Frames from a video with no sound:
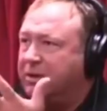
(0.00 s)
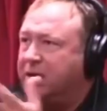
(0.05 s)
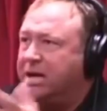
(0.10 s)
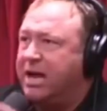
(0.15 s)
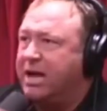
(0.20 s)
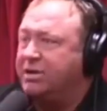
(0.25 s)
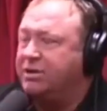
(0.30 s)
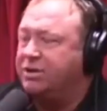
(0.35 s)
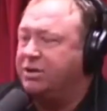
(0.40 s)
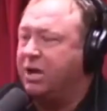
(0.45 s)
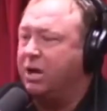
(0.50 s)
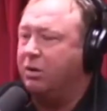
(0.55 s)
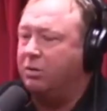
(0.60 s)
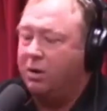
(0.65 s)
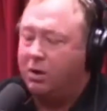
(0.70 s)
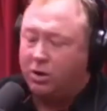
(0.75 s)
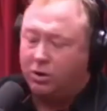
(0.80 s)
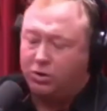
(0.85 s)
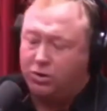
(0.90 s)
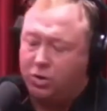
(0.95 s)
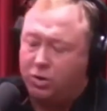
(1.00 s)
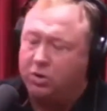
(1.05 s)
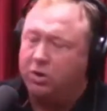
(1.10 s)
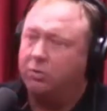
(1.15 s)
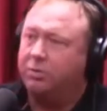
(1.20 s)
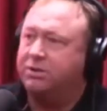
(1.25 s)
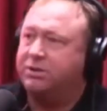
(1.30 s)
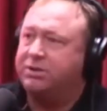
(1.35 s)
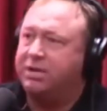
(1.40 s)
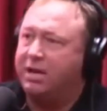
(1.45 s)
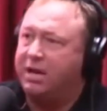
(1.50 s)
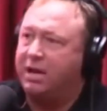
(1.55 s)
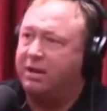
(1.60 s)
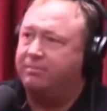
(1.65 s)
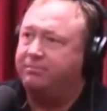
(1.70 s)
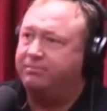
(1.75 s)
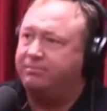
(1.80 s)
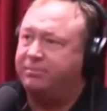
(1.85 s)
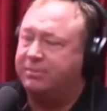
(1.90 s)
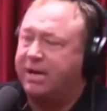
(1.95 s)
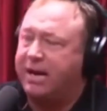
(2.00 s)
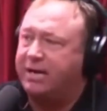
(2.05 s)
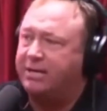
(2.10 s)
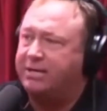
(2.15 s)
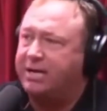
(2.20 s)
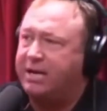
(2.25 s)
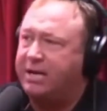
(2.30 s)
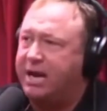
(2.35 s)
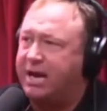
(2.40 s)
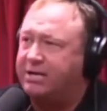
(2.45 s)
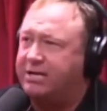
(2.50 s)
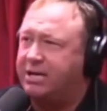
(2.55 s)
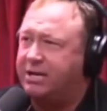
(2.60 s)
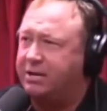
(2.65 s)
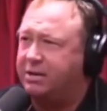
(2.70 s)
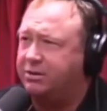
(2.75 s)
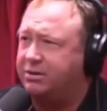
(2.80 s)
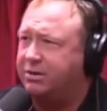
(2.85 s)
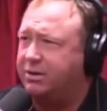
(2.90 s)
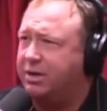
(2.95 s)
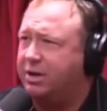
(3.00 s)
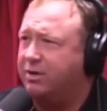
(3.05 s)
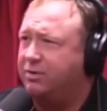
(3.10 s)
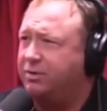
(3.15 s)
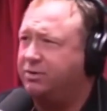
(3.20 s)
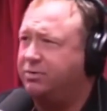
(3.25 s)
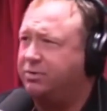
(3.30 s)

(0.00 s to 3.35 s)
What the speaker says: And so Google was set up 18, 19 years ago.